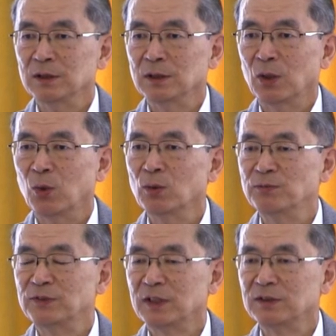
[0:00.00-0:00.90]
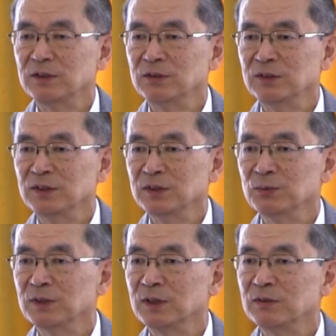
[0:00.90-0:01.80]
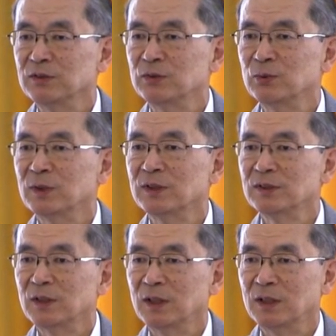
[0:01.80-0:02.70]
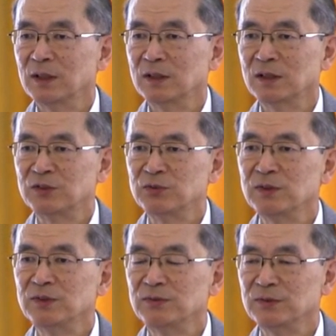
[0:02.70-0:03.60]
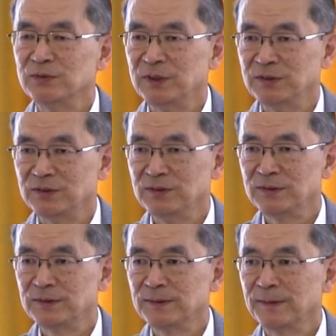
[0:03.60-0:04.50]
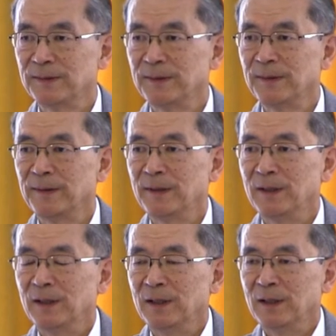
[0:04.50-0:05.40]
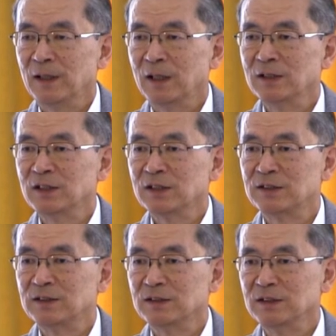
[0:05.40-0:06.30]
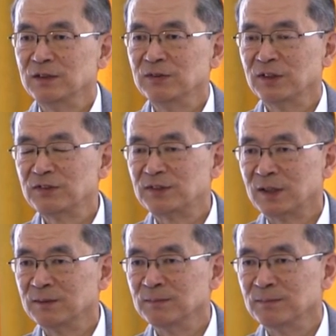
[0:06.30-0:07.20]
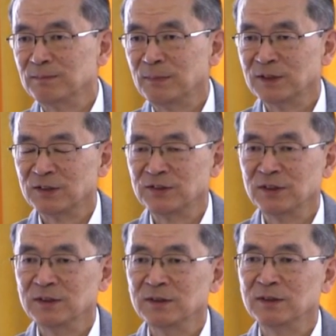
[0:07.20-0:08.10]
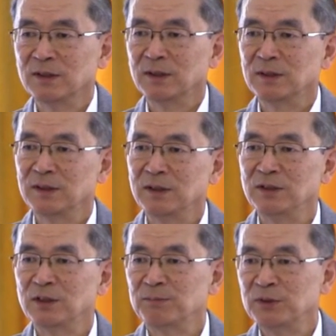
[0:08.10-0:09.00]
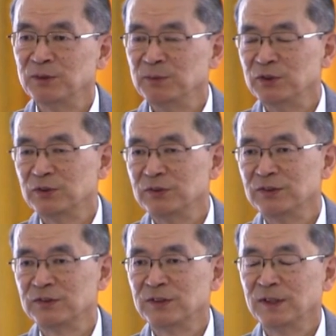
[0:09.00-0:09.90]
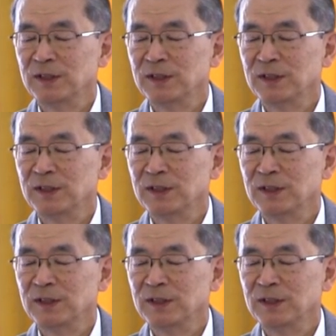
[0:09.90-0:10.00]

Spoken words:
hopes that we can restore at least few nations. And this time, mother sent the Japanese missionaries